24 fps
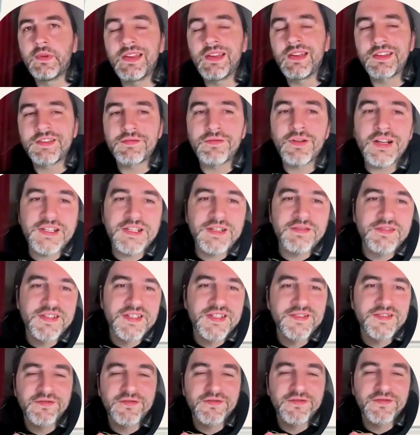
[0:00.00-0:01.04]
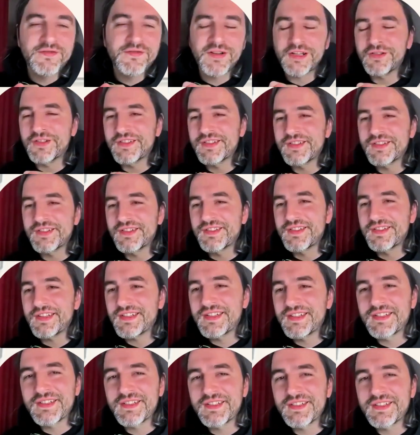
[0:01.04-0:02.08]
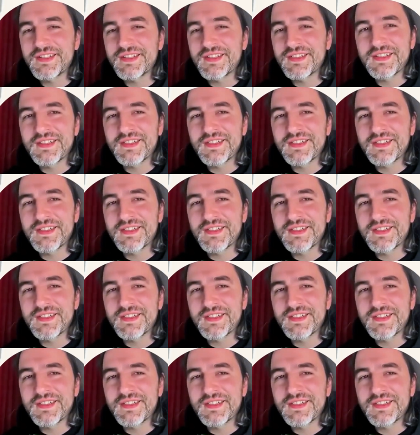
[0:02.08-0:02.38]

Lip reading: Attractive distractors. That's